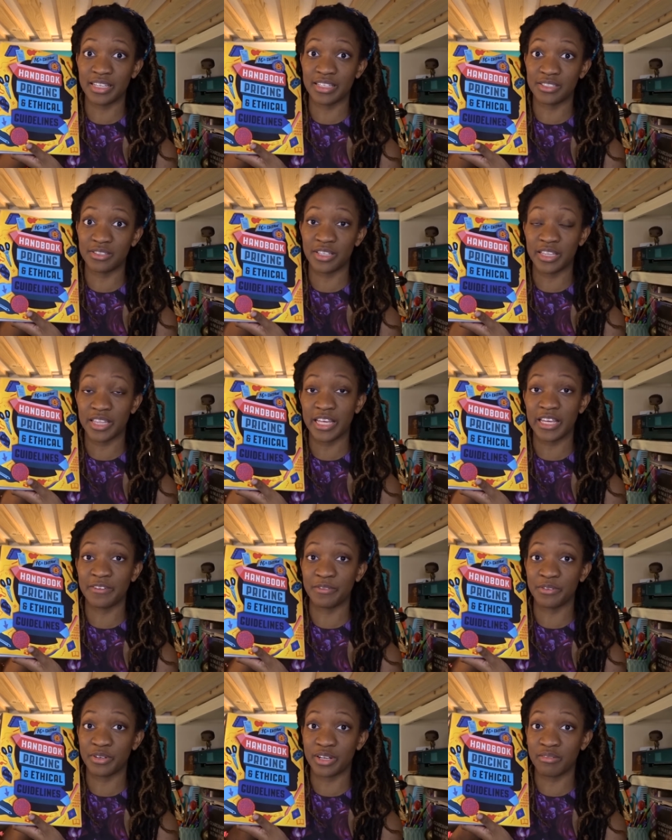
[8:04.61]
and so that they
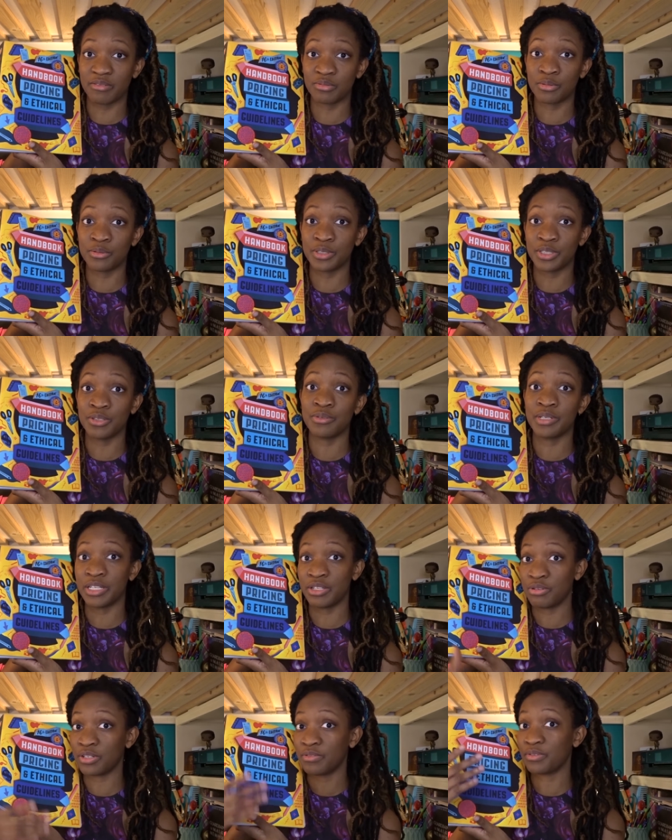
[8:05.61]
can feel comfortable with you
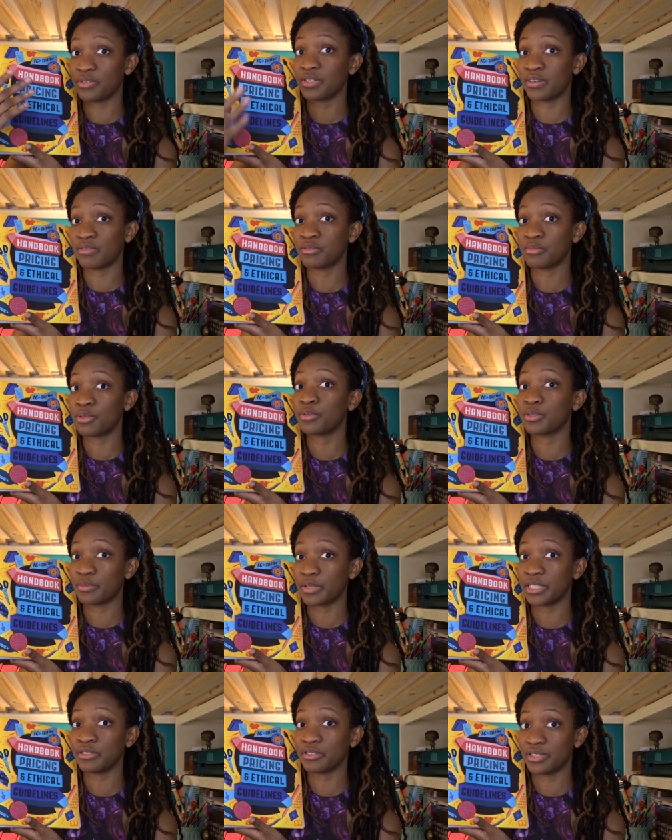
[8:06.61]
and you can feel comfortable with
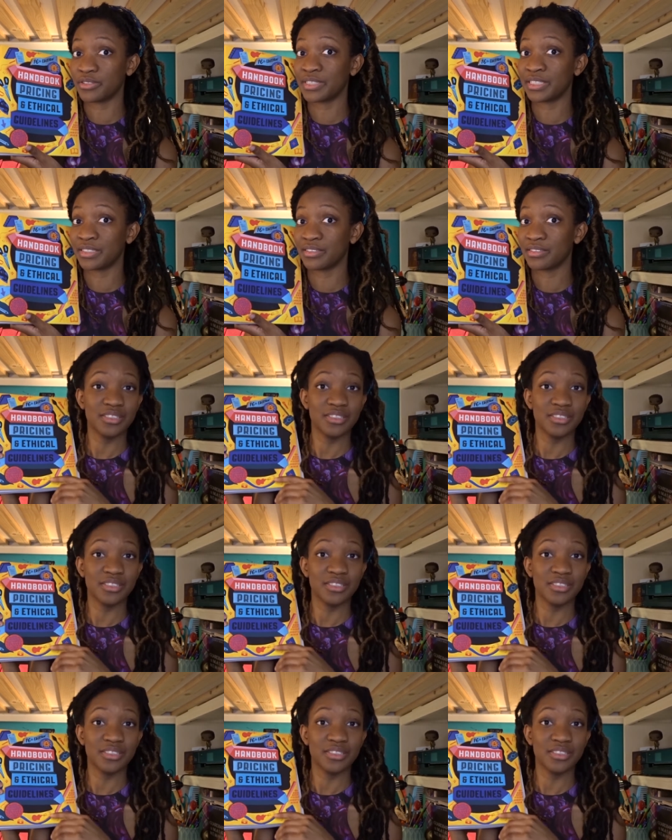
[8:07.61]
what you're doing.